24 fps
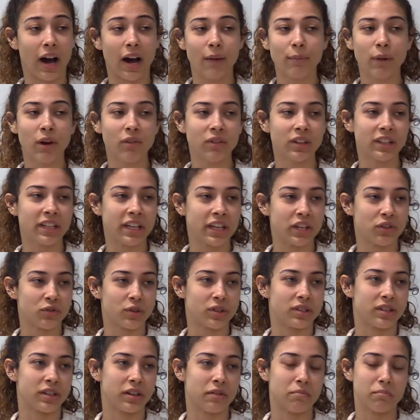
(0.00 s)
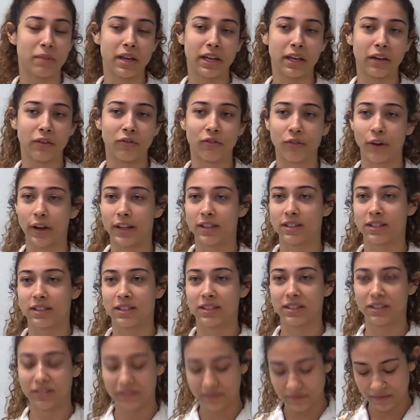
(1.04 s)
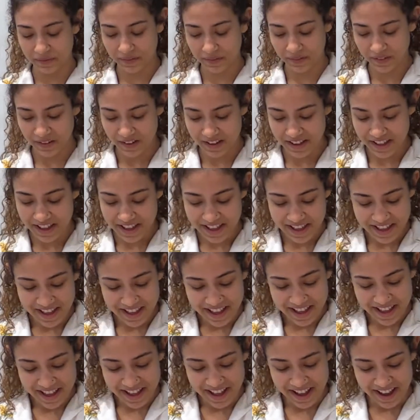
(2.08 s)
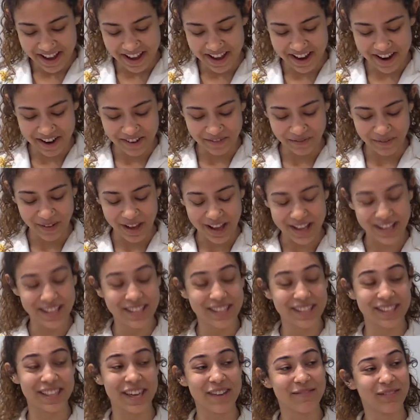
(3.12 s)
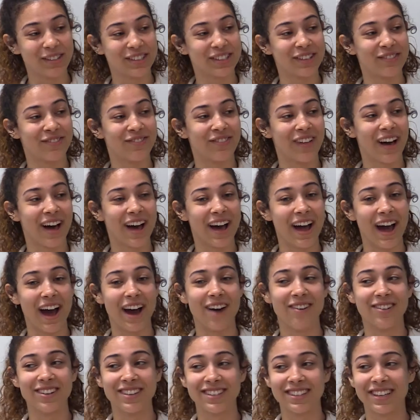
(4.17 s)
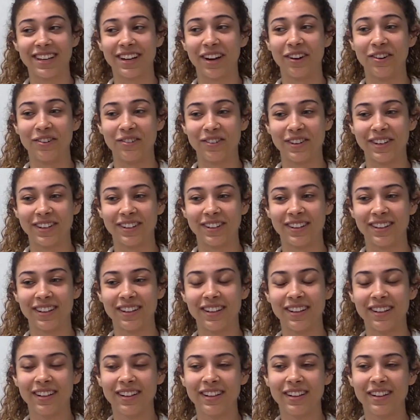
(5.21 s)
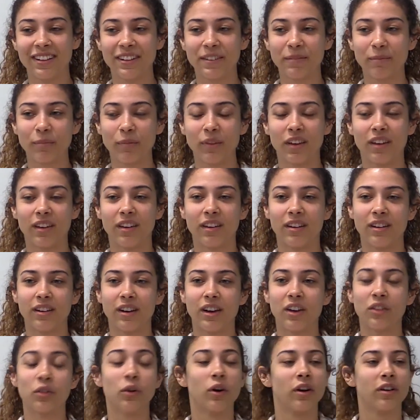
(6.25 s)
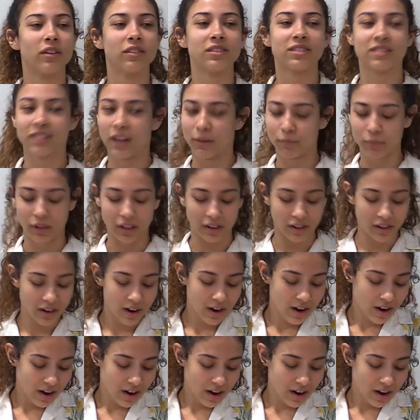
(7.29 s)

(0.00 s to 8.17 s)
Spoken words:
I'm not really interested in making friends. If it was a thought, I was like a real, stop it.